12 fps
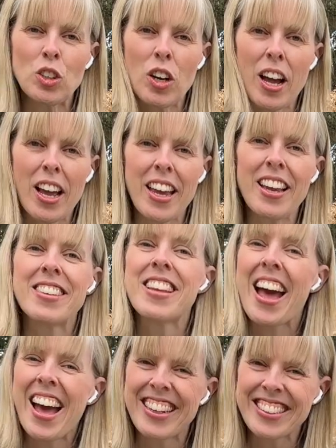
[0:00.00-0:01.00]
tray is
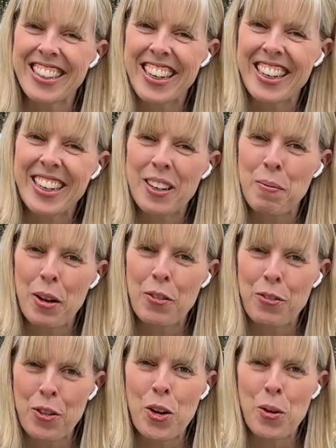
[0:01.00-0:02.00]
actually a little bit
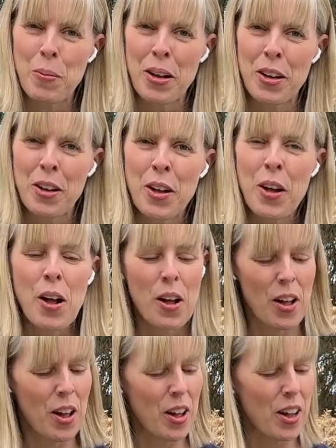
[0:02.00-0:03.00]
firmer
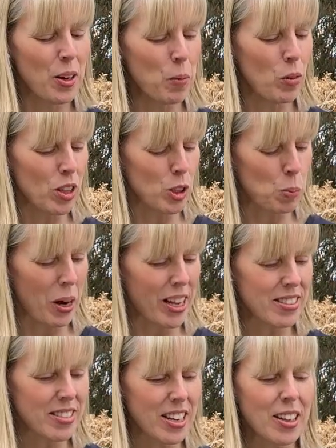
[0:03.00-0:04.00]
with its
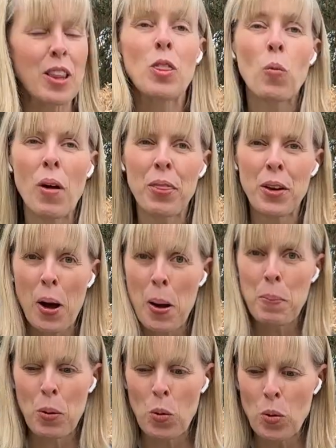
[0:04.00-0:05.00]
plastic than the one that I
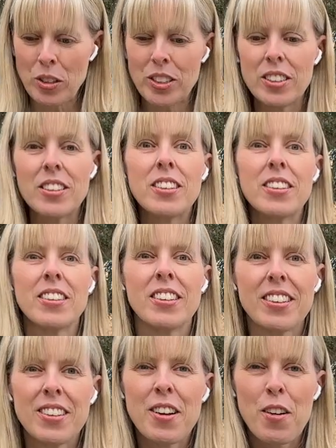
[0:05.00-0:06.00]
bought
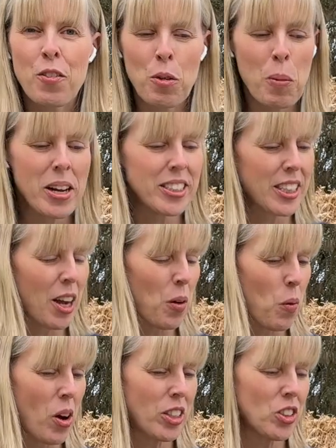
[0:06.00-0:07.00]
for my
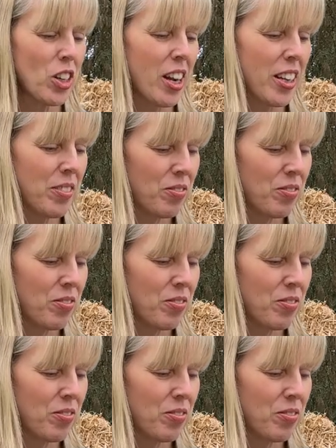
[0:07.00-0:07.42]
DIY tray.